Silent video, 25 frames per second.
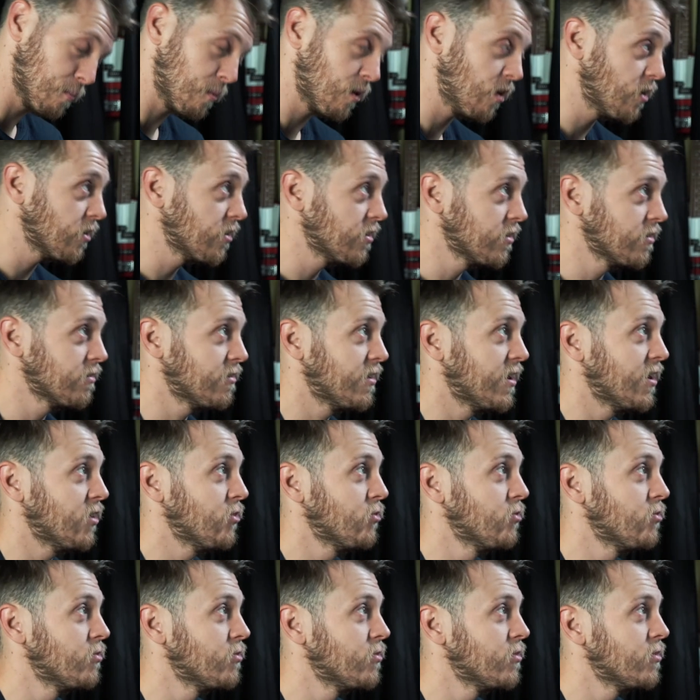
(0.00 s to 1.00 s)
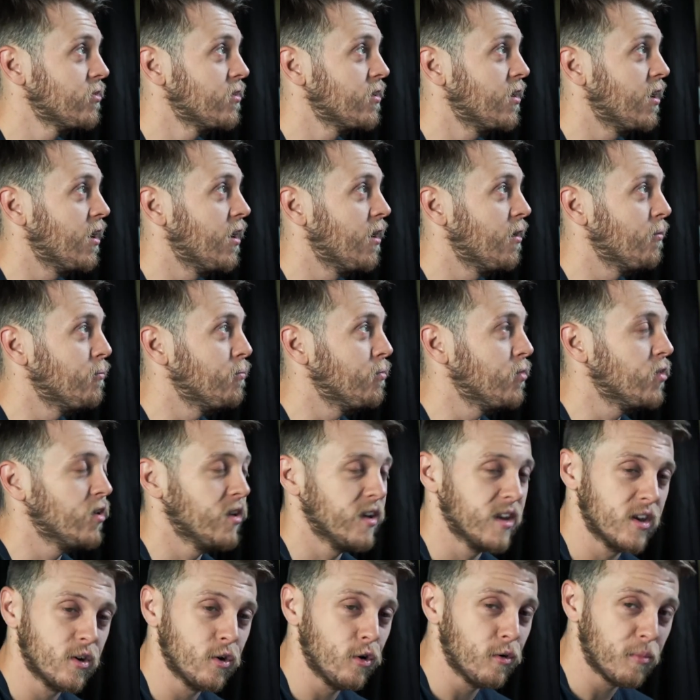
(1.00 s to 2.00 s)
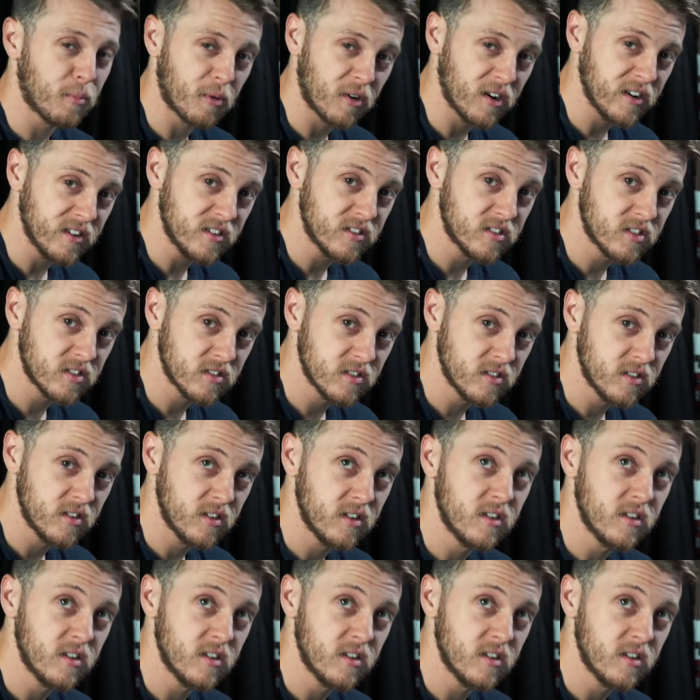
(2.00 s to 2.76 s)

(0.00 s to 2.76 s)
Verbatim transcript: block now um, that incorporates